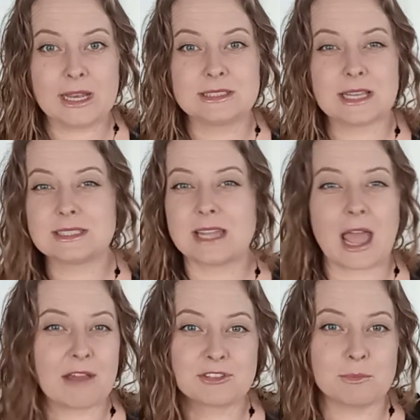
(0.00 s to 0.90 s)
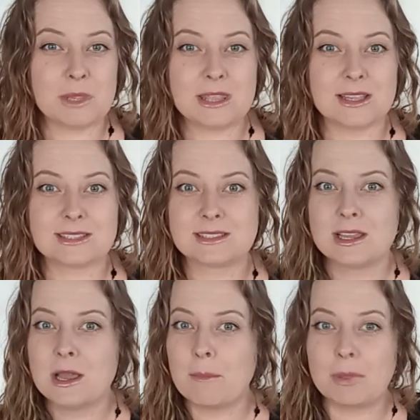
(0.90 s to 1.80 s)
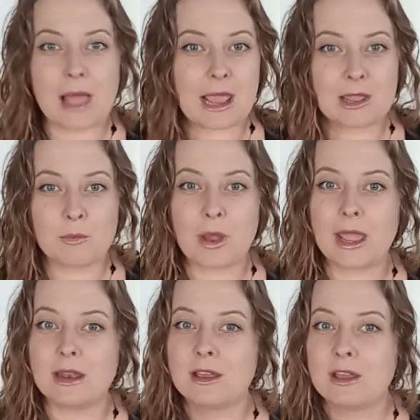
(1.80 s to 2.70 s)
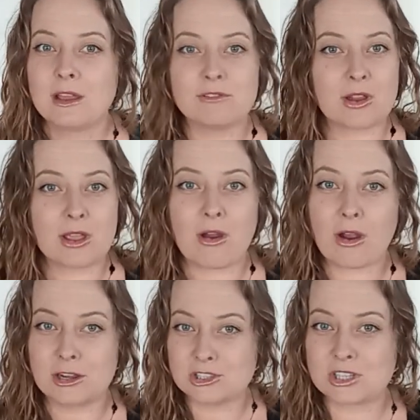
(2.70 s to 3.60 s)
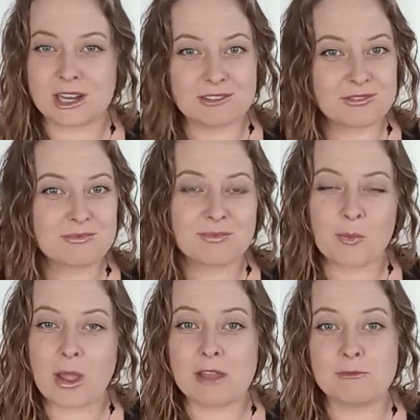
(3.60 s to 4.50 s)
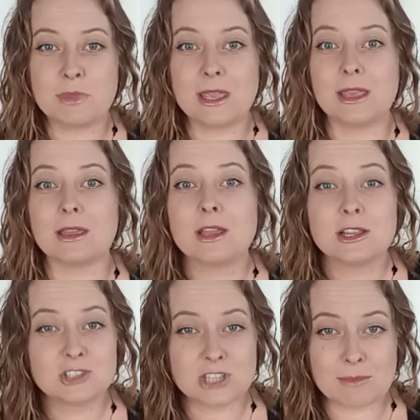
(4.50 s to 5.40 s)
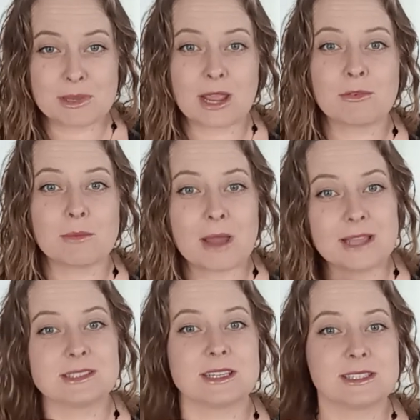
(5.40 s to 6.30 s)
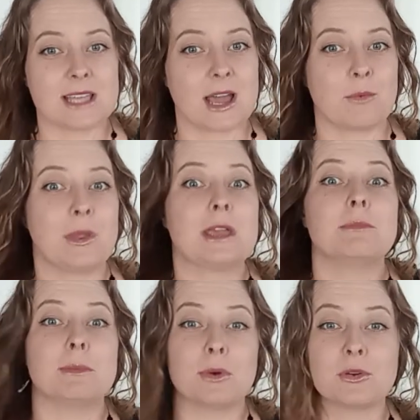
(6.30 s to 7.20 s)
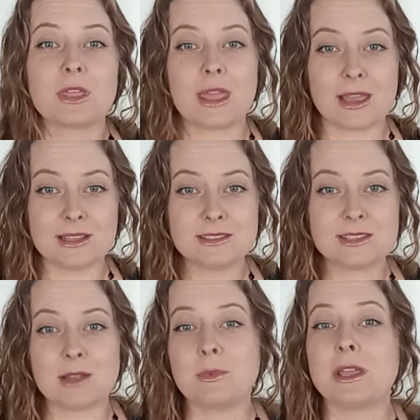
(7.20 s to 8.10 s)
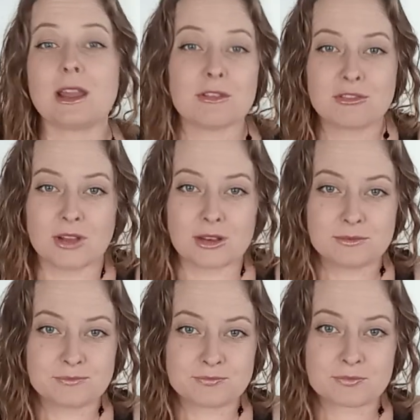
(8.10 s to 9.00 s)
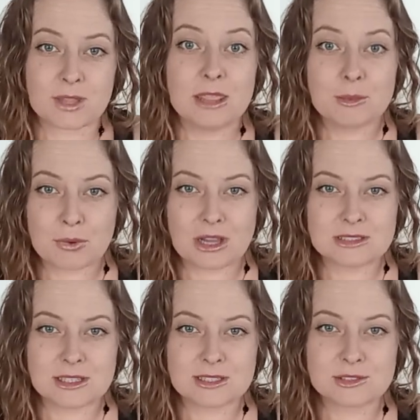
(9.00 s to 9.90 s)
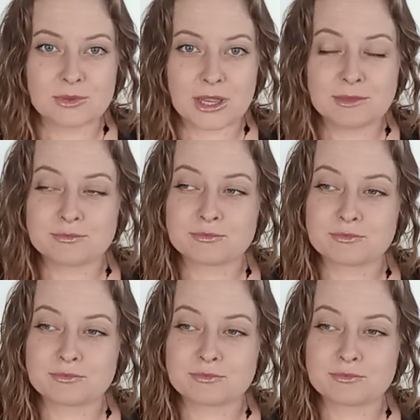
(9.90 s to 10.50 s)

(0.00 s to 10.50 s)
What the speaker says: It doesn't have to be this black and white, very harsh kind of way of being. Gemini reminds us that we can be both and we can have fun in the process, right?